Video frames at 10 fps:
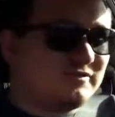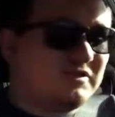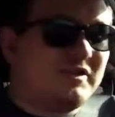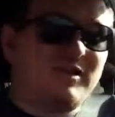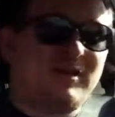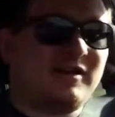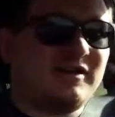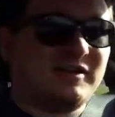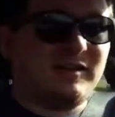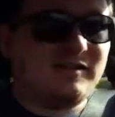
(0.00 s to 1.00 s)
really hard
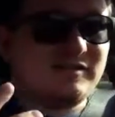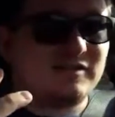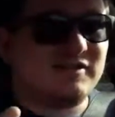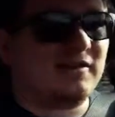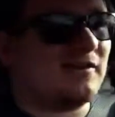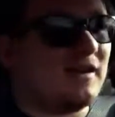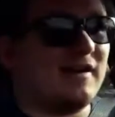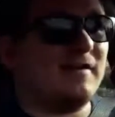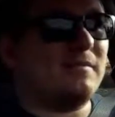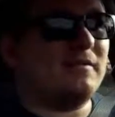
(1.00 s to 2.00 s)
to
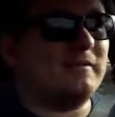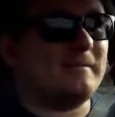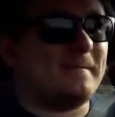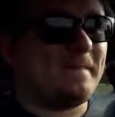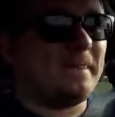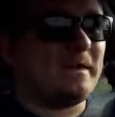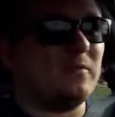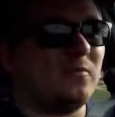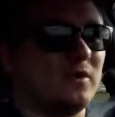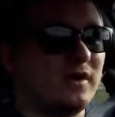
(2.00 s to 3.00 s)
describe
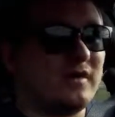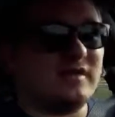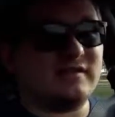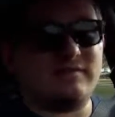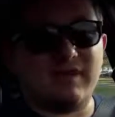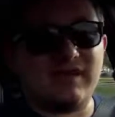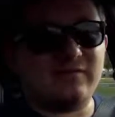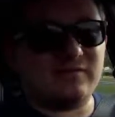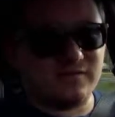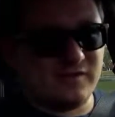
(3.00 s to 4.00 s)
what it is about
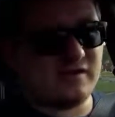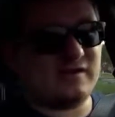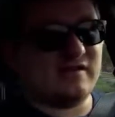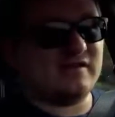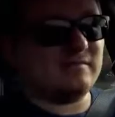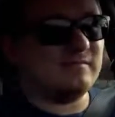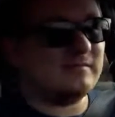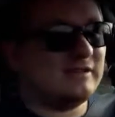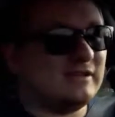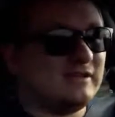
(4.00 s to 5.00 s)
the fall time
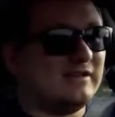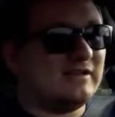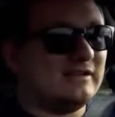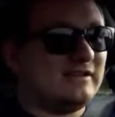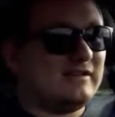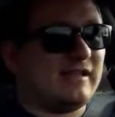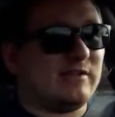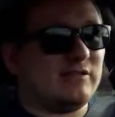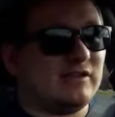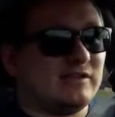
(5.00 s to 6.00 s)

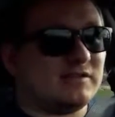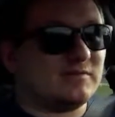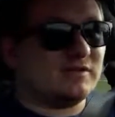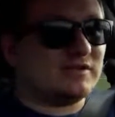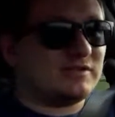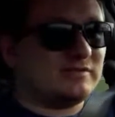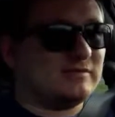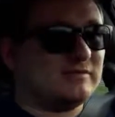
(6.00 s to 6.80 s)
that we love so much.